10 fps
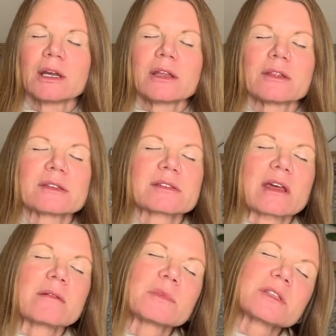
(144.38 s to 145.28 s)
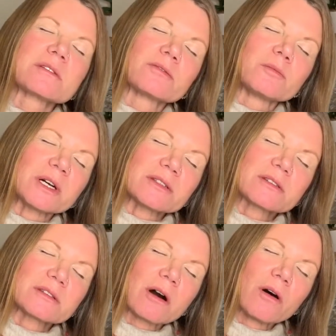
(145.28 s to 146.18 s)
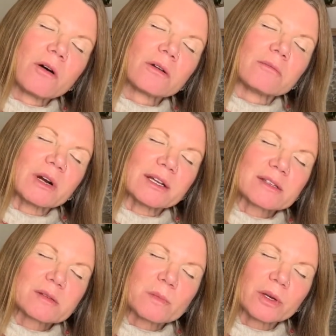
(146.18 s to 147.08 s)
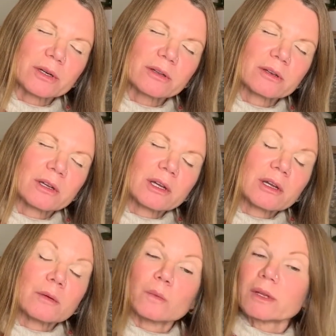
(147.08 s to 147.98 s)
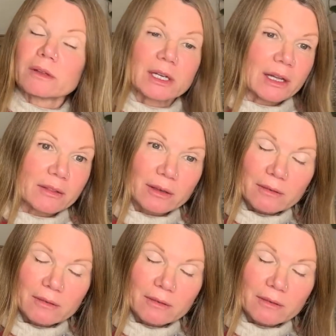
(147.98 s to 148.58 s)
the sameness of my soul or my spirit with another,